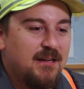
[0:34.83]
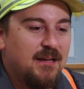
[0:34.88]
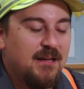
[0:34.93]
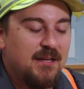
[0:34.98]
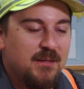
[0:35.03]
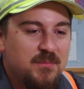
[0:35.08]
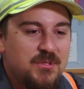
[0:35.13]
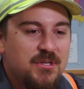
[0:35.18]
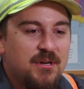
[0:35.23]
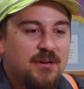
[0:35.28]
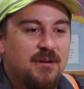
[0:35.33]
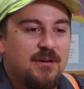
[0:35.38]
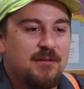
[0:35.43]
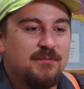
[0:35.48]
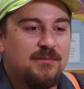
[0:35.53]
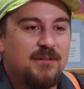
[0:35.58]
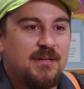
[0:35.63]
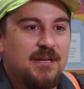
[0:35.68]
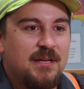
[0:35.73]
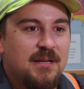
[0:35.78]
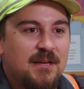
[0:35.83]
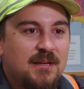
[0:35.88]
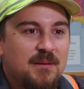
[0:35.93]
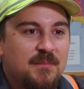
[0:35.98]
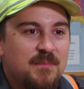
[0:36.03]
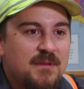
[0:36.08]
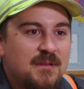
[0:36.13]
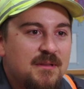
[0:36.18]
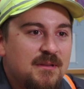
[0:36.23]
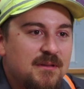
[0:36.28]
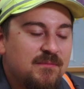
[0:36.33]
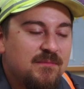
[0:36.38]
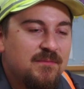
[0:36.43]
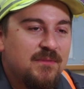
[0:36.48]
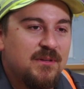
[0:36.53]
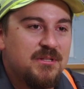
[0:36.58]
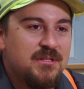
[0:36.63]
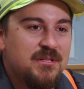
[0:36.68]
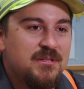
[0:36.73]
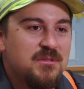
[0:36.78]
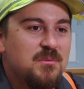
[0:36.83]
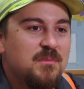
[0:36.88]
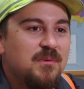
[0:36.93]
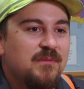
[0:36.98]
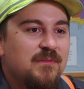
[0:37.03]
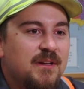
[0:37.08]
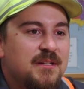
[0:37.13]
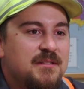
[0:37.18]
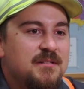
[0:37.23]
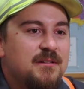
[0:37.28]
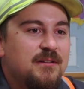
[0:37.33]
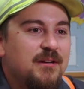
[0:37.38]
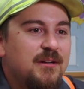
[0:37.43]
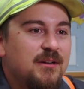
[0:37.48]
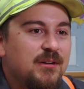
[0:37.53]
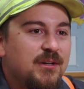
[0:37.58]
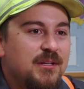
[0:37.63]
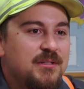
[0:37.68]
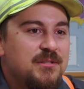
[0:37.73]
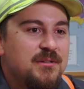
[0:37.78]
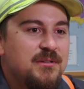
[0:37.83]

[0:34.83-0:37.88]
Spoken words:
I am Jon Offord, and I am the finishing supervisor here at